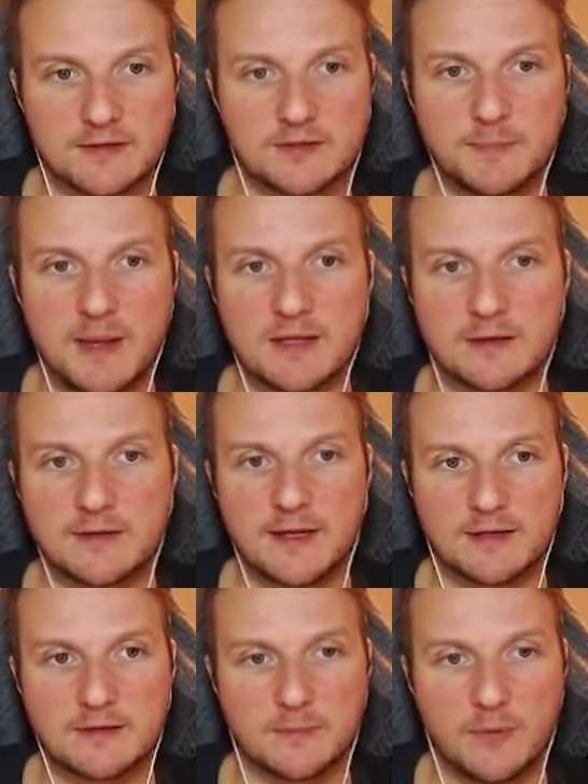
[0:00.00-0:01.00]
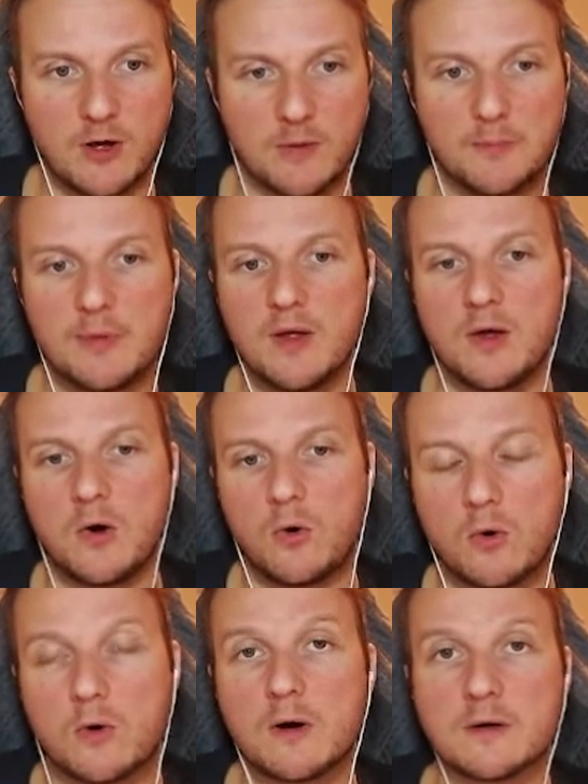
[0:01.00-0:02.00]
spells like the Bomb
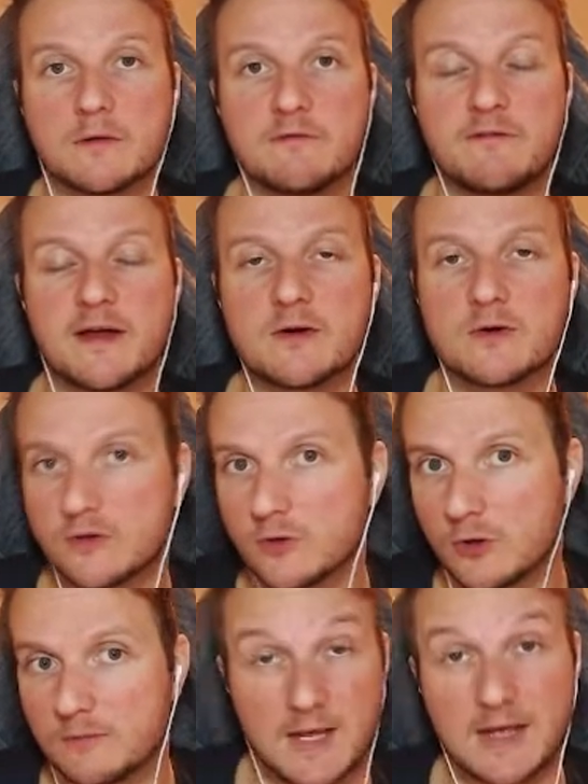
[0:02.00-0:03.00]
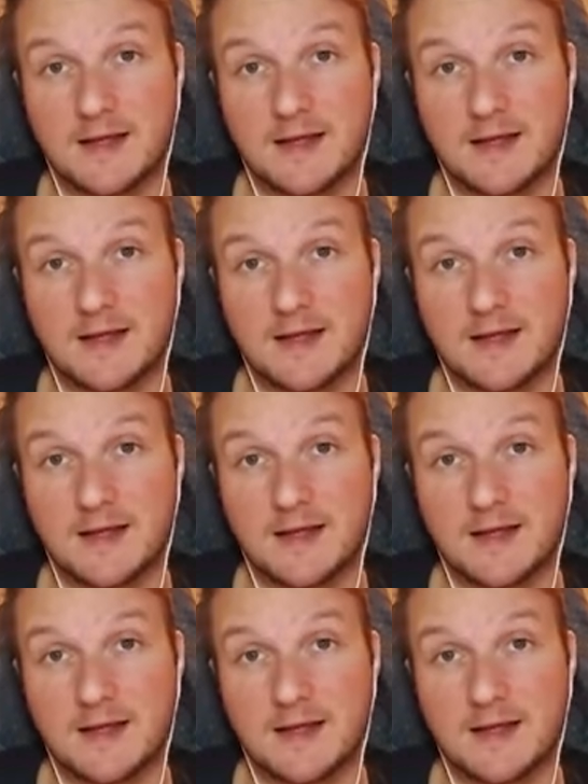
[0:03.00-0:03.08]
or the Firestorm.